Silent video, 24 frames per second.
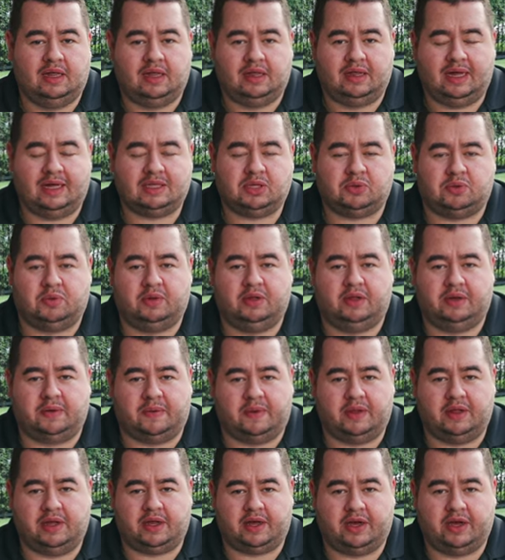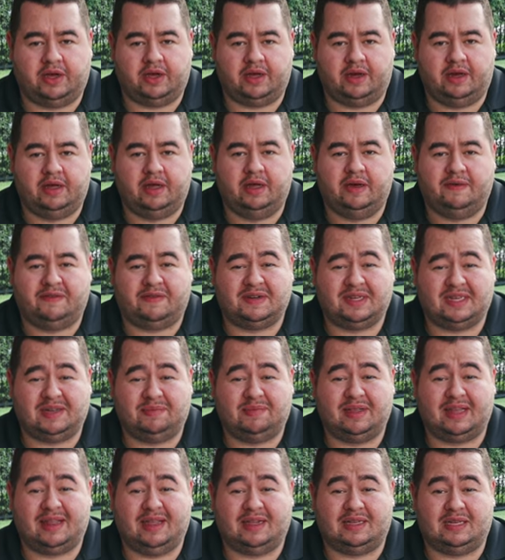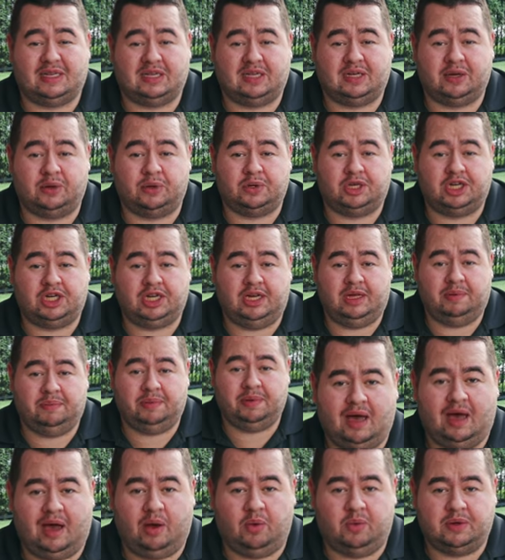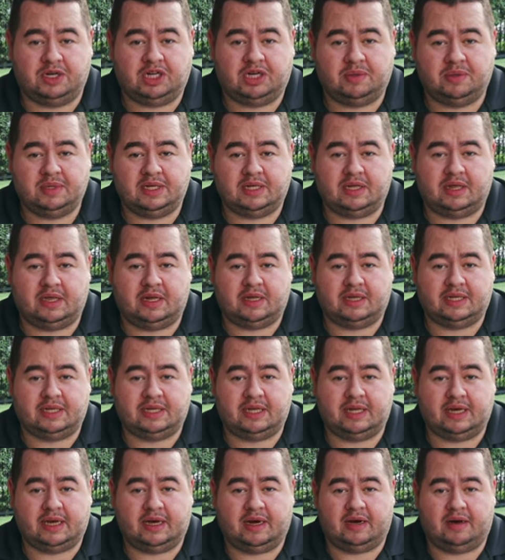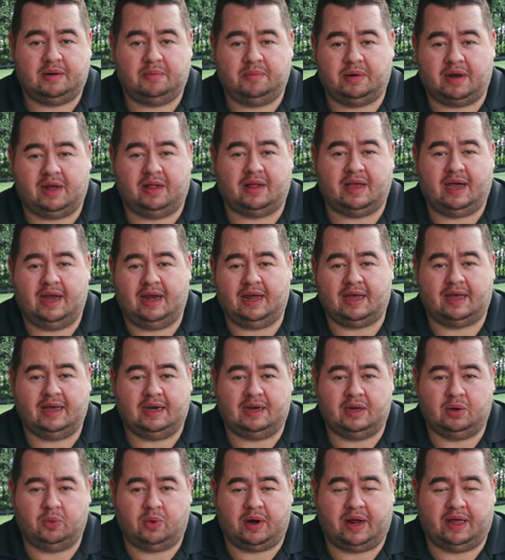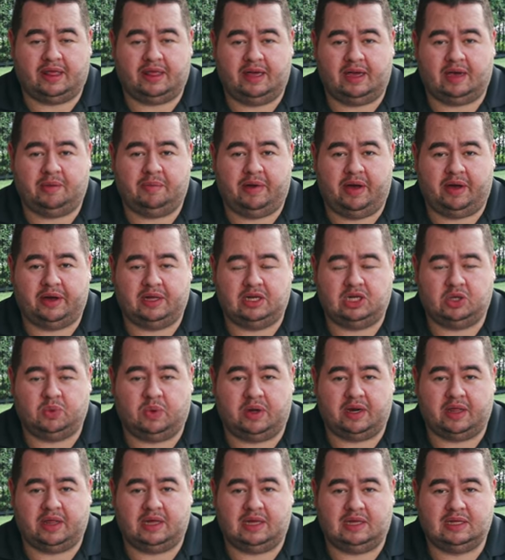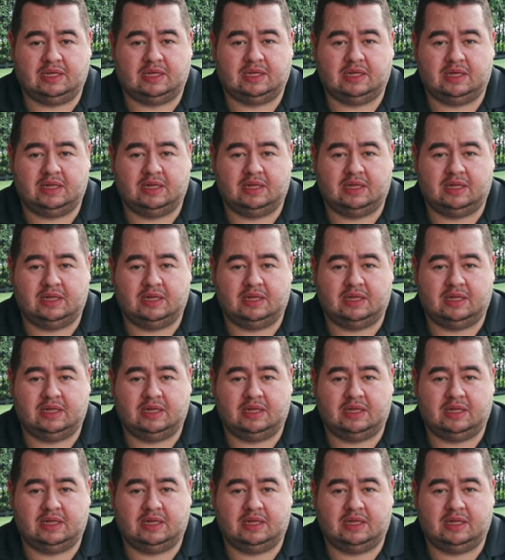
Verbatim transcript: That's really, really good for something that's so cheap. I wish it was a little slicker, but I'll kind of get into what I think about each one of these.